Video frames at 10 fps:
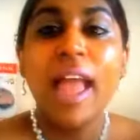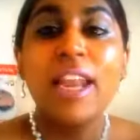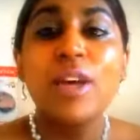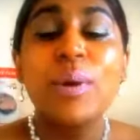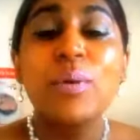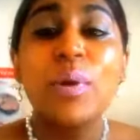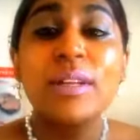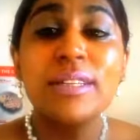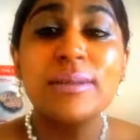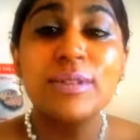Hello and
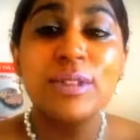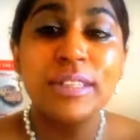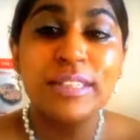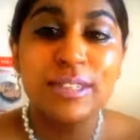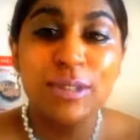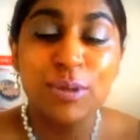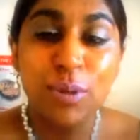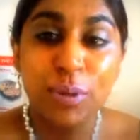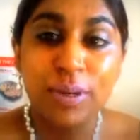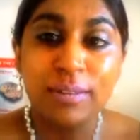welcome to this
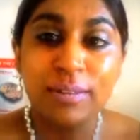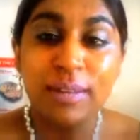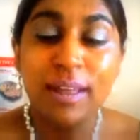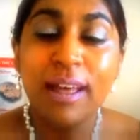tutorial.